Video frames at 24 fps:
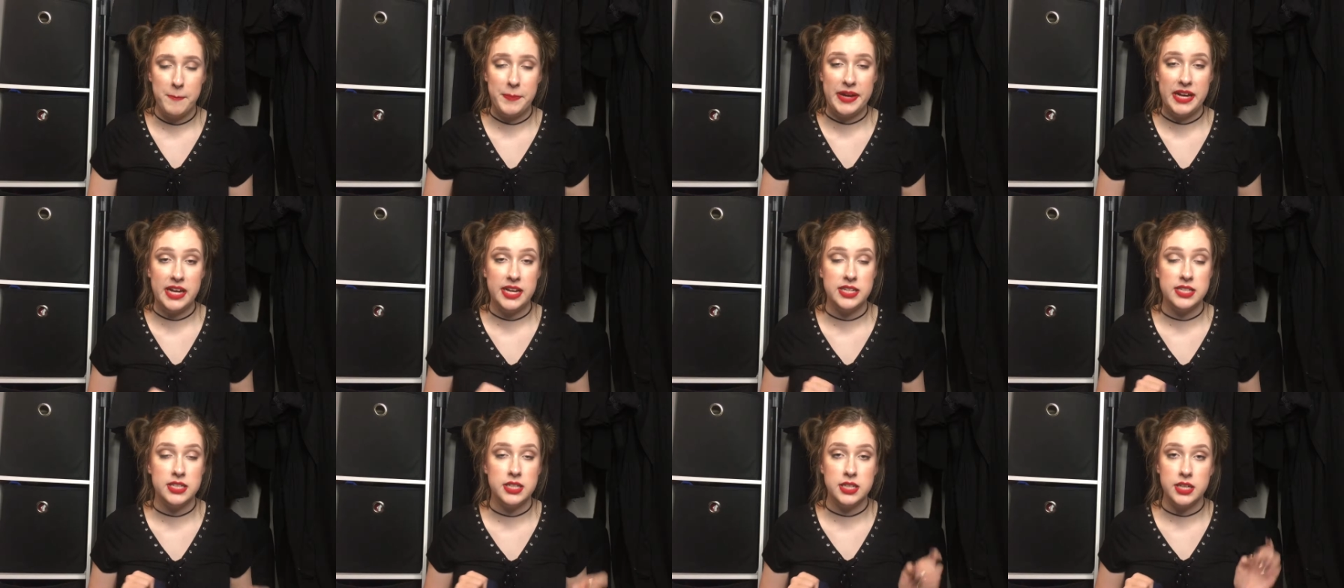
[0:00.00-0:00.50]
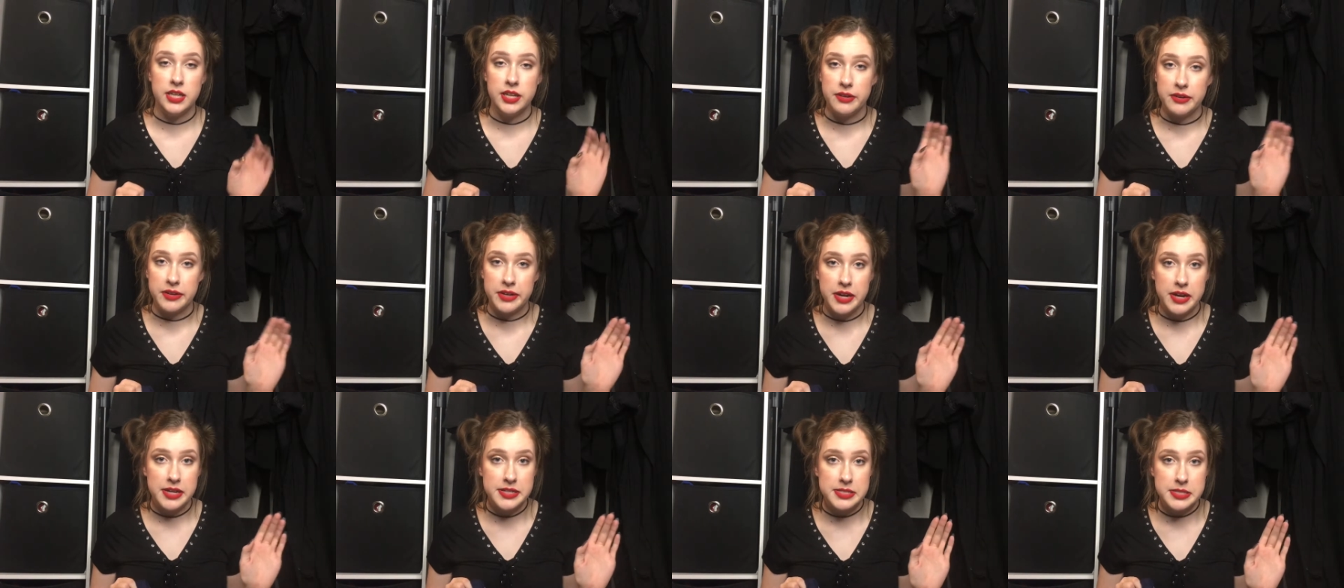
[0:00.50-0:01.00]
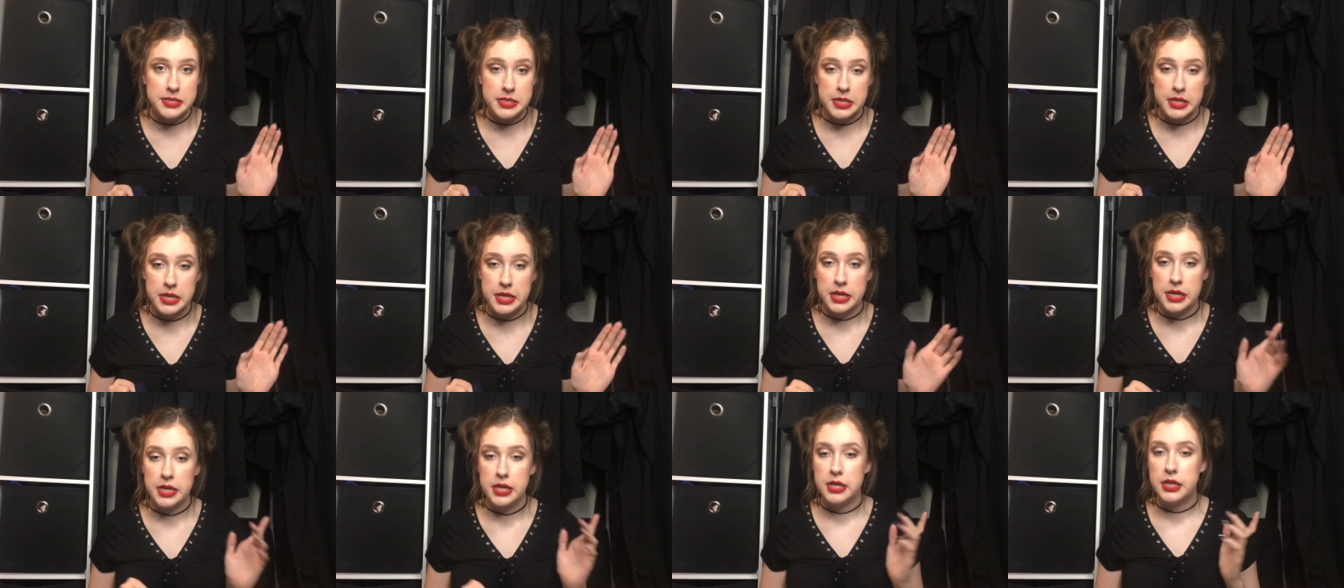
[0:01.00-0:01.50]
but
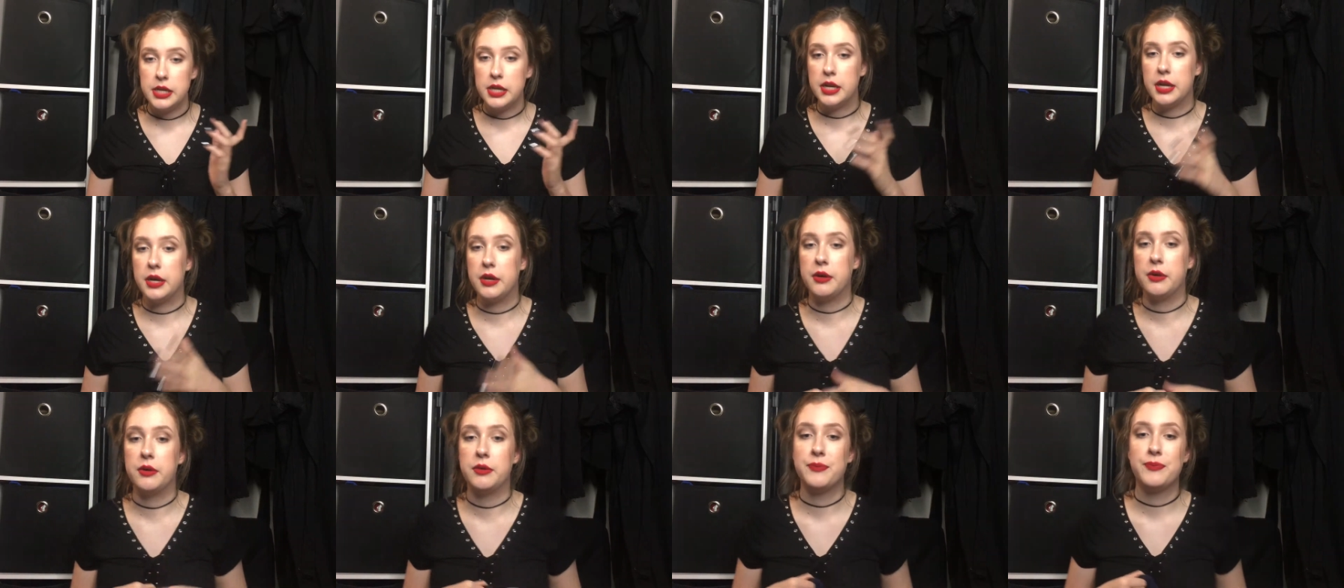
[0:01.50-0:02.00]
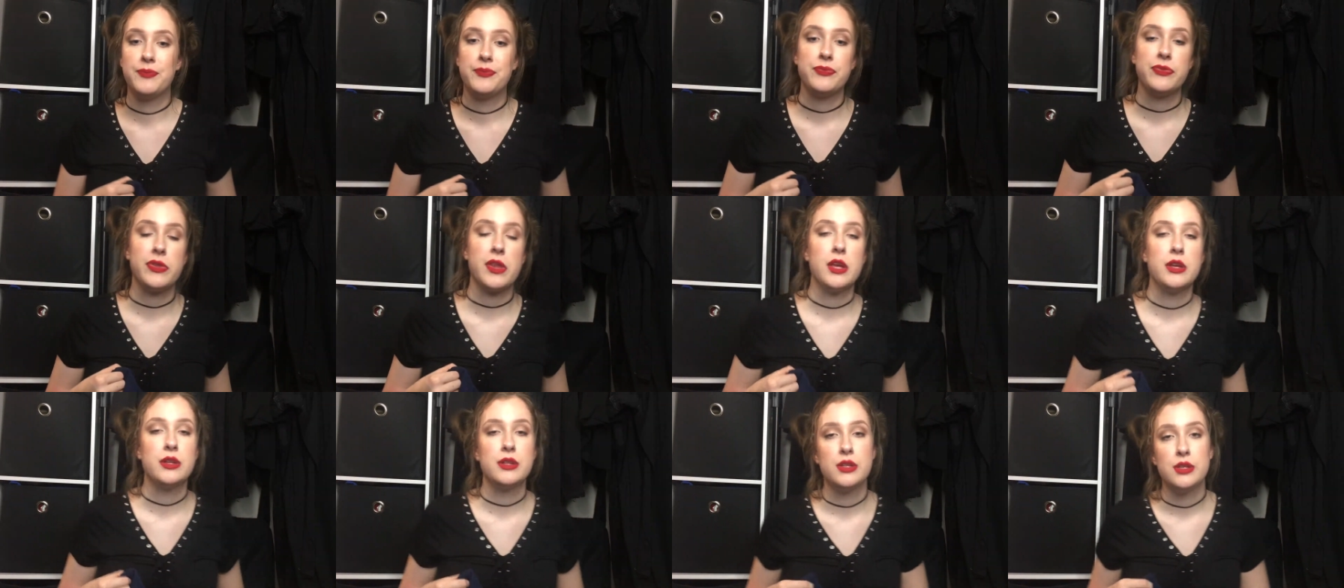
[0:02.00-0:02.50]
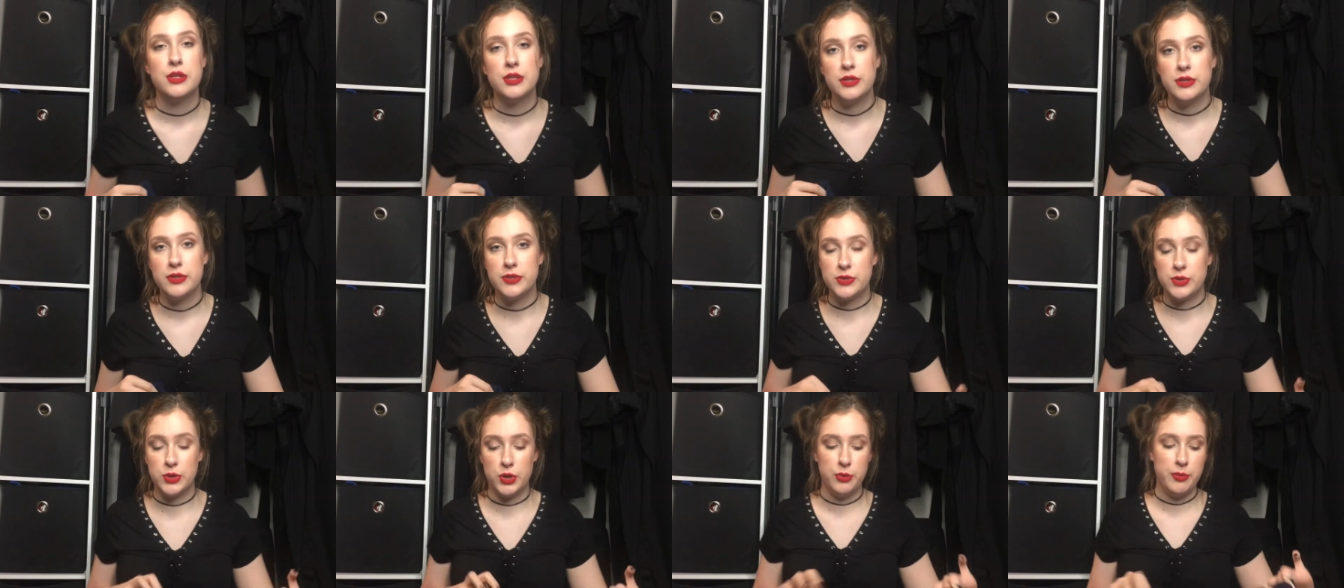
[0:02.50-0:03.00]
curiosity, you know,
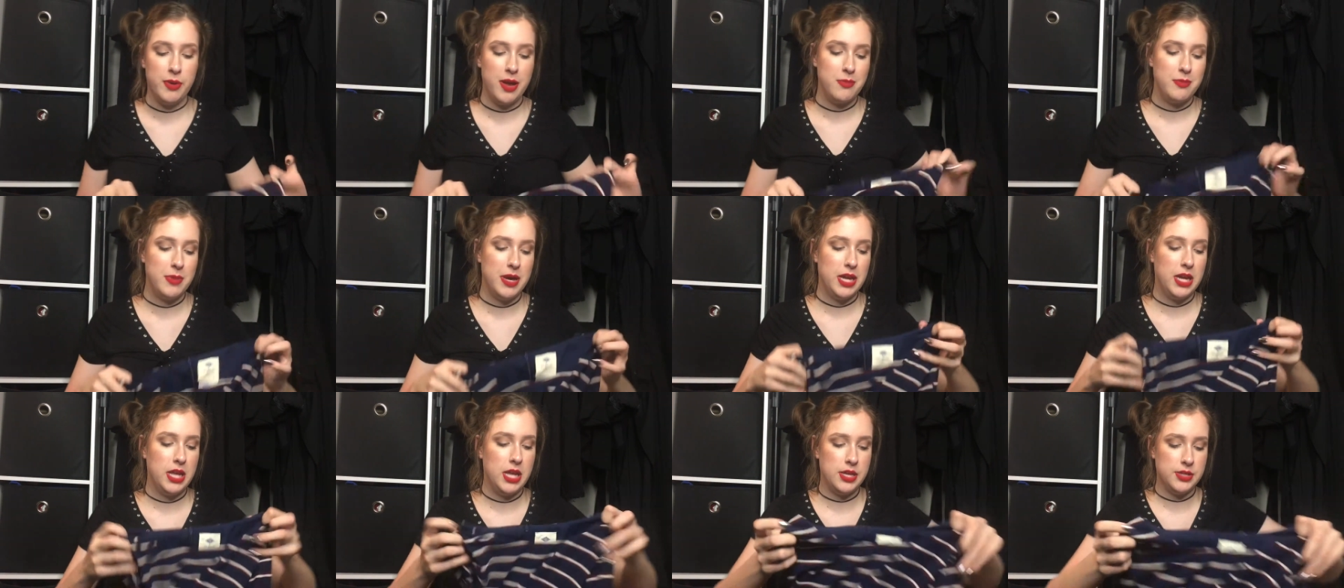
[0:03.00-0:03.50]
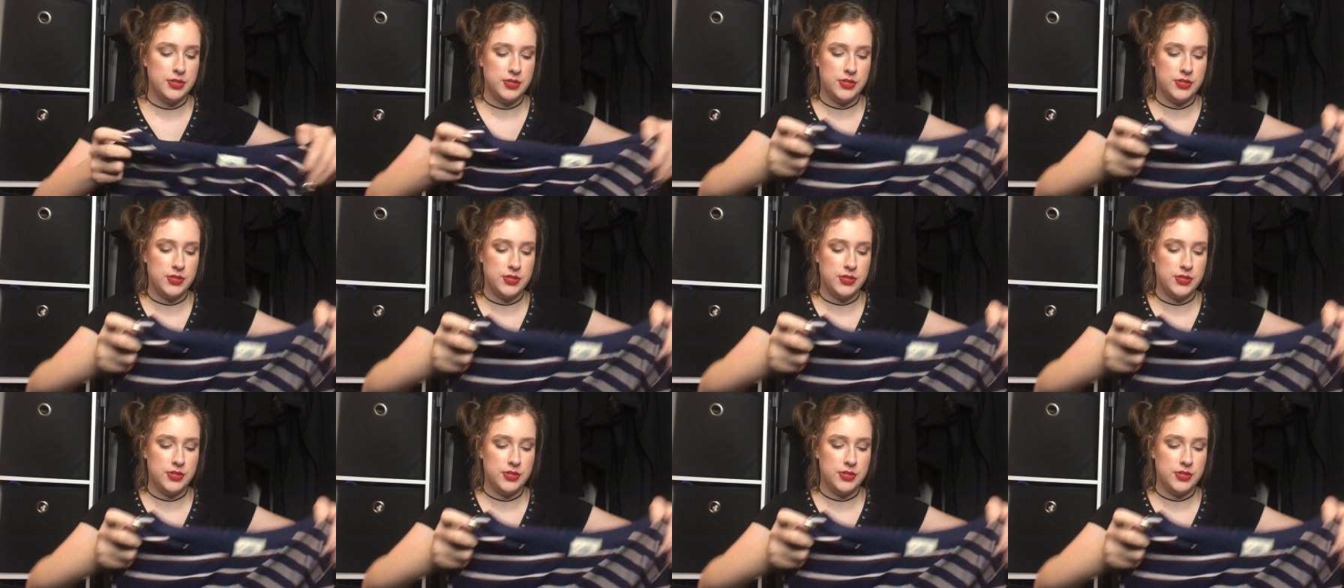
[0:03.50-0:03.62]
stole my money.